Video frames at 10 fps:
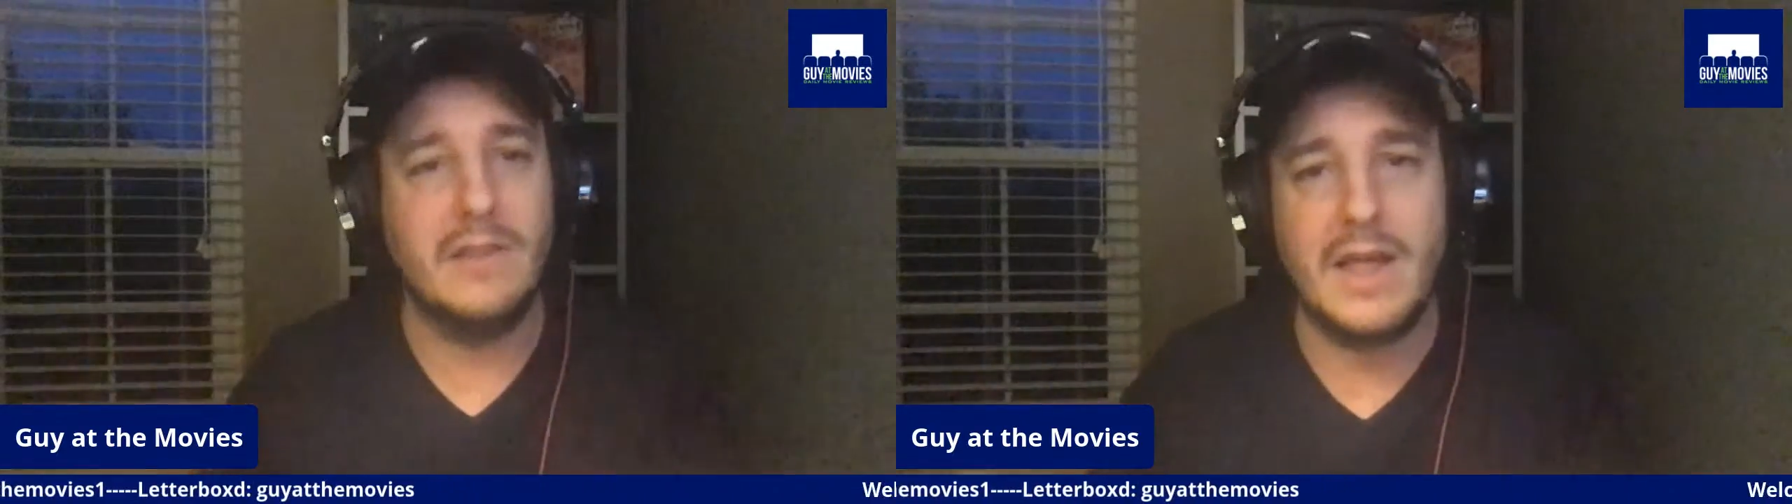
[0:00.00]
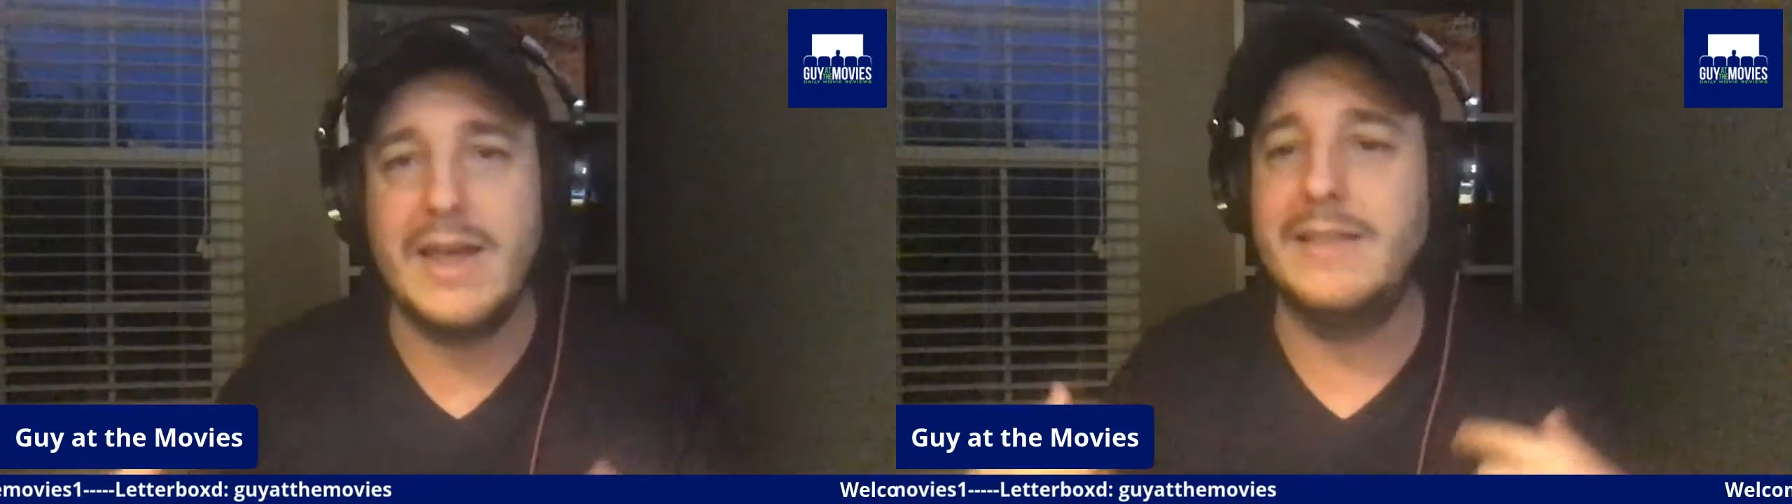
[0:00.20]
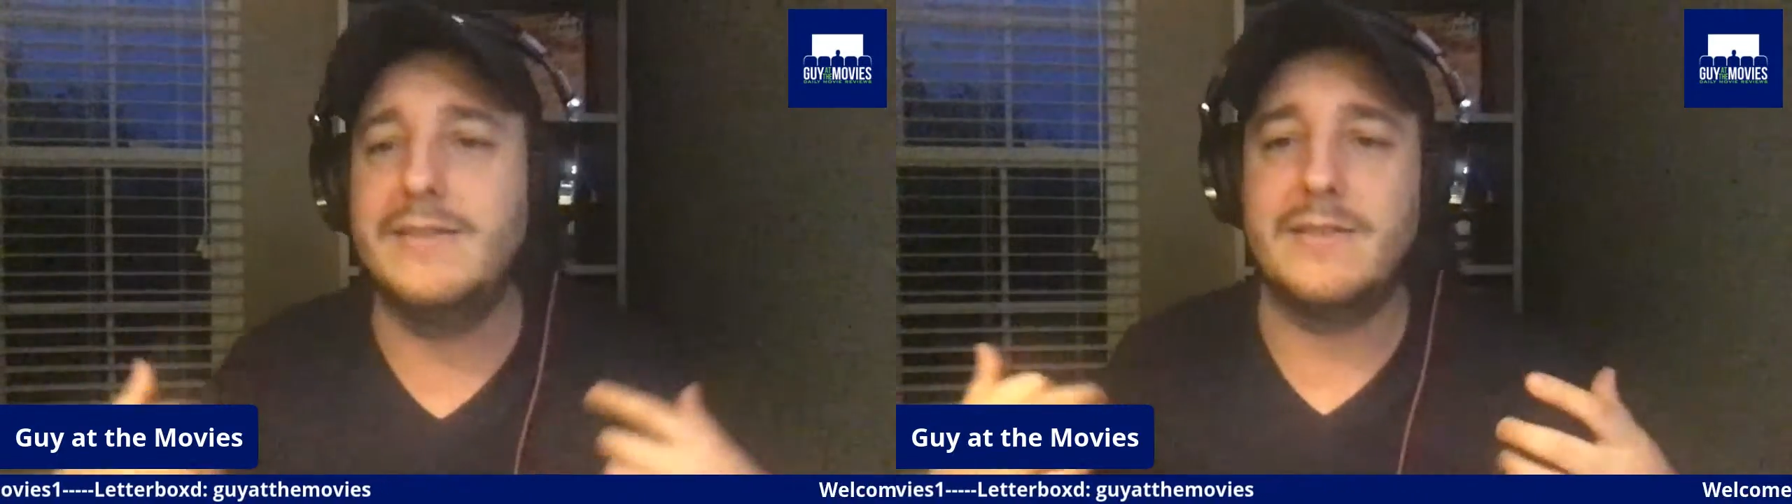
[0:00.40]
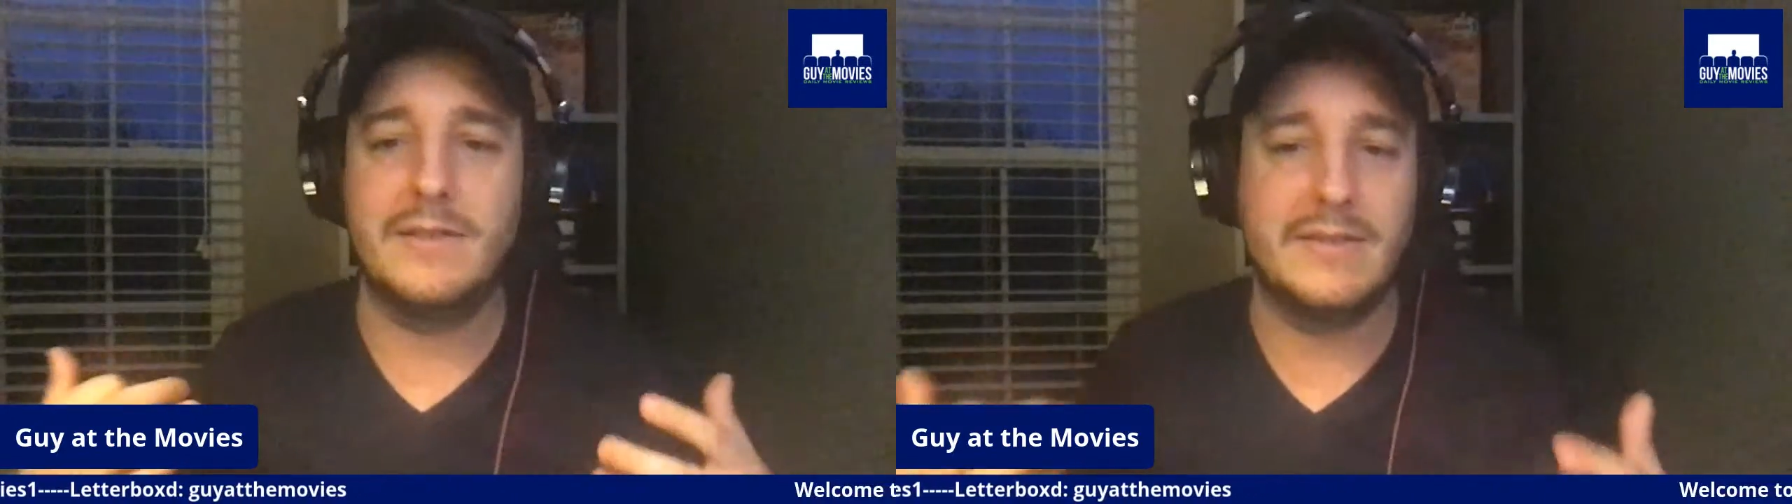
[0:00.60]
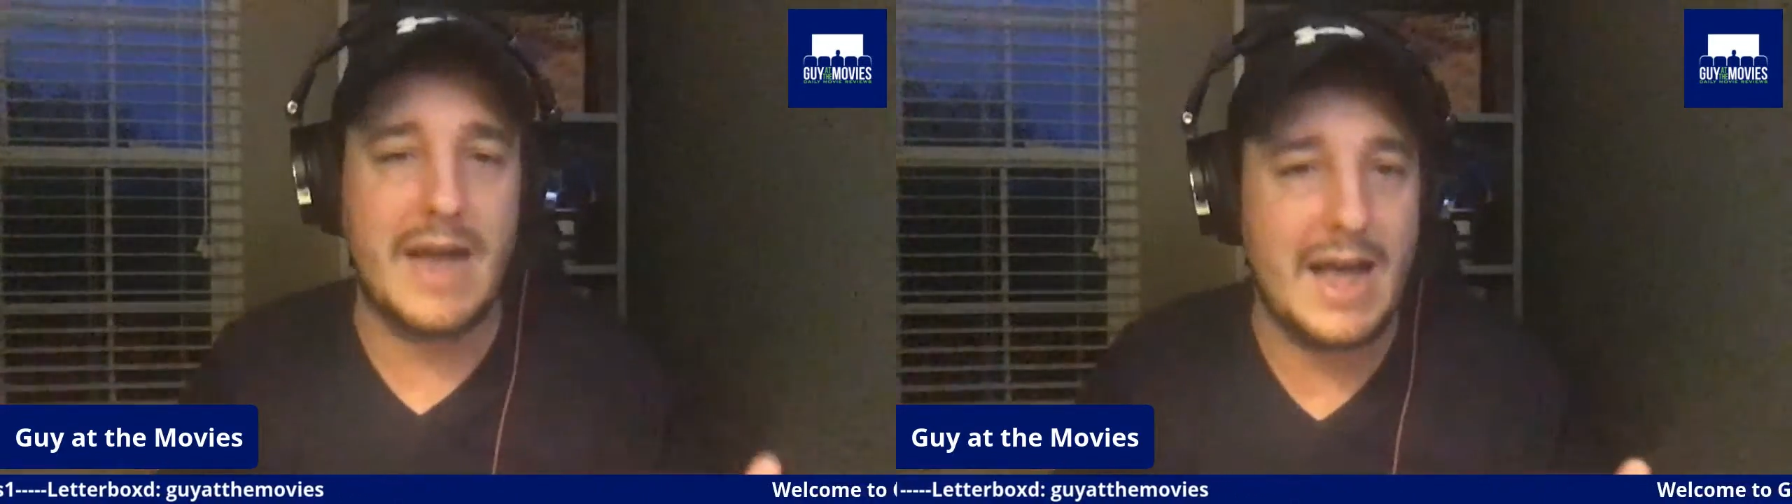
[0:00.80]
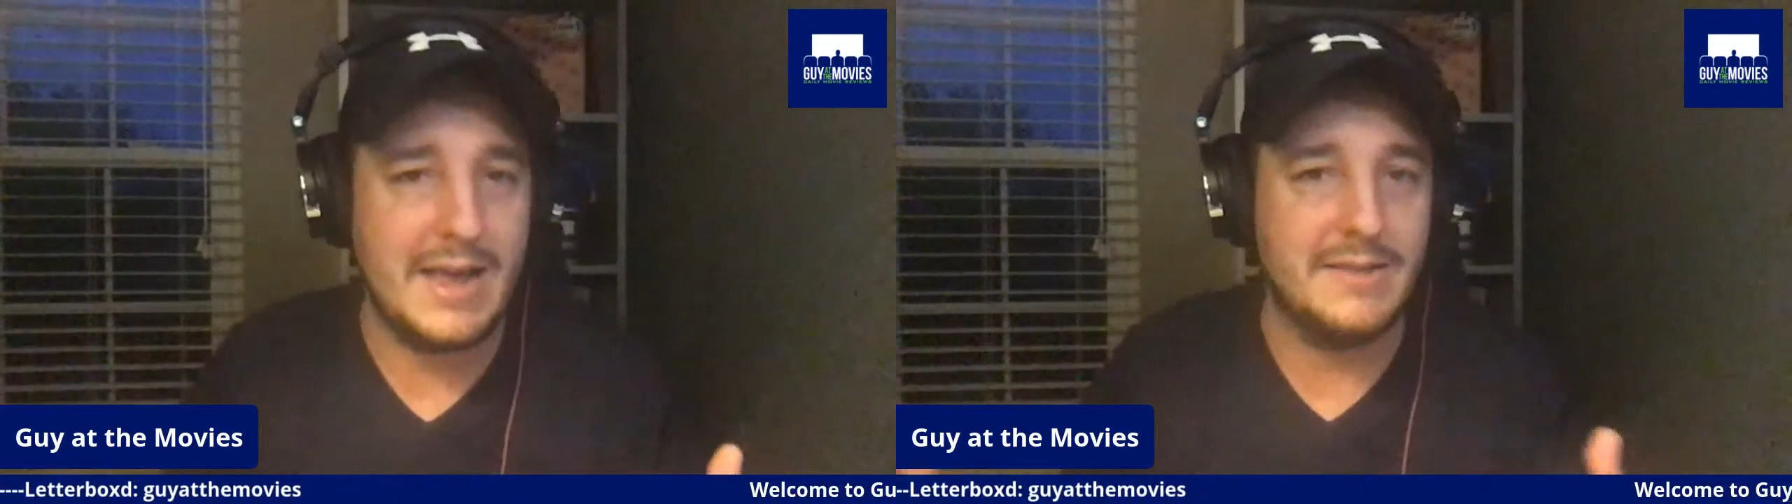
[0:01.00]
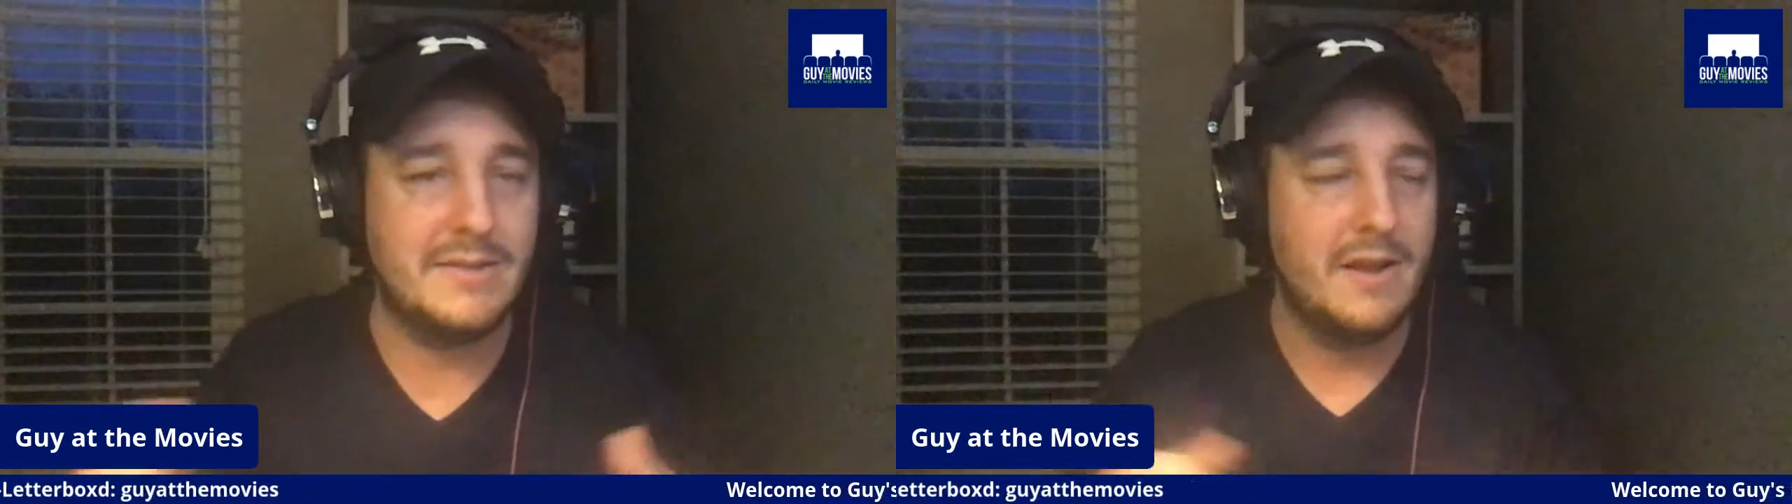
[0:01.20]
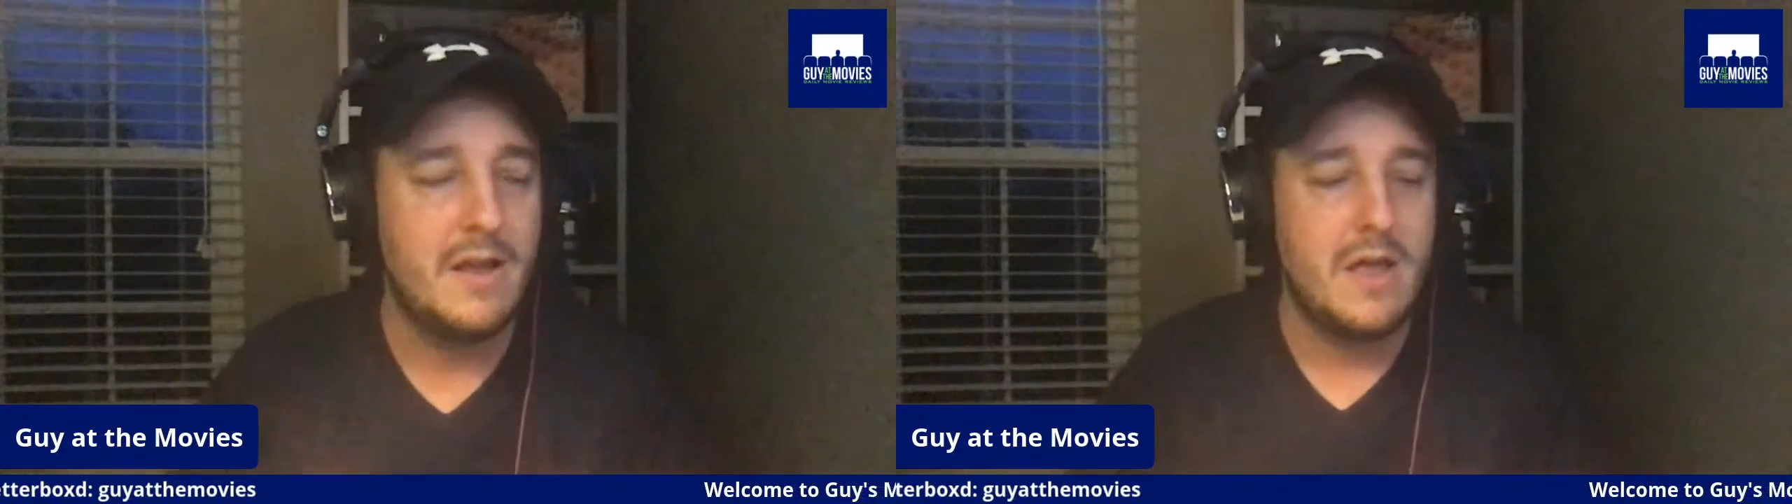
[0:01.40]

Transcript: lights, the size.